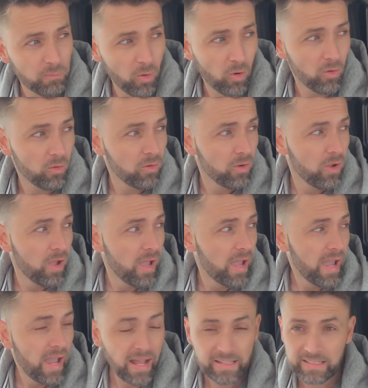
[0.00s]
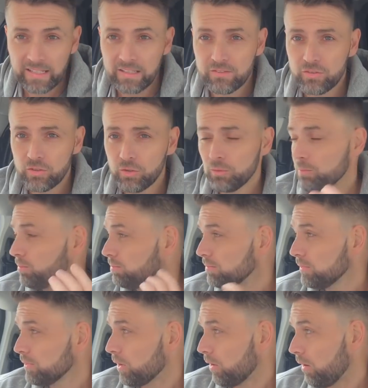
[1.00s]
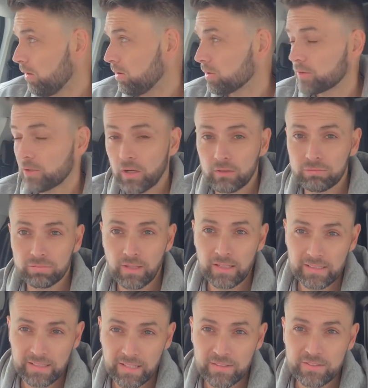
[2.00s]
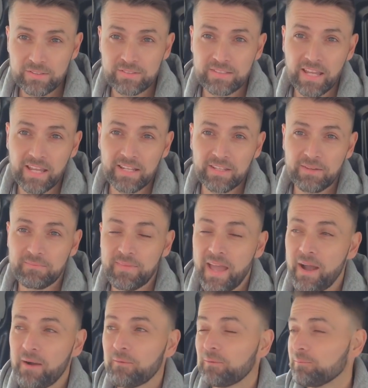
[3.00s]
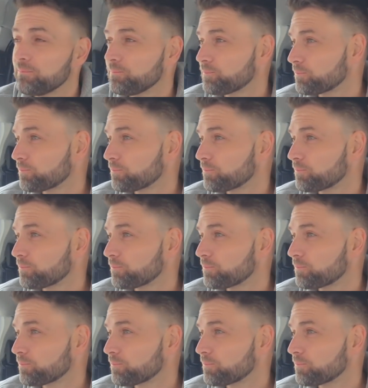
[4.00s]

But heading into the stadium now.